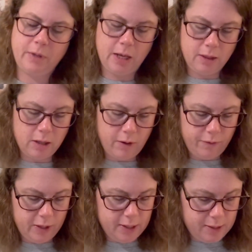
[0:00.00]
I
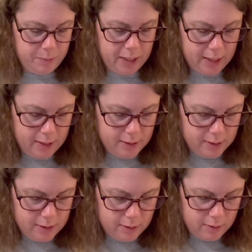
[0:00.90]
love this
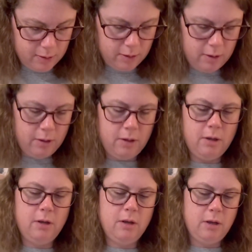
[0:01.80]
piece.
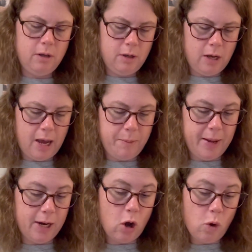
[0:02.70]
I
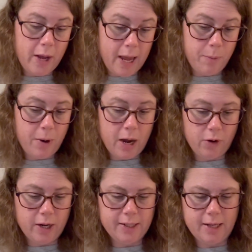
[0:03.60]
made okay
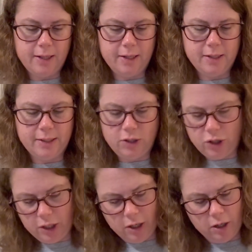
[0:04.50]
progress on this
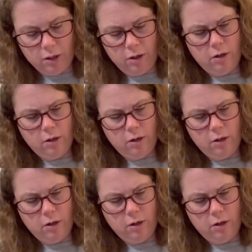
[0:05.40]
year.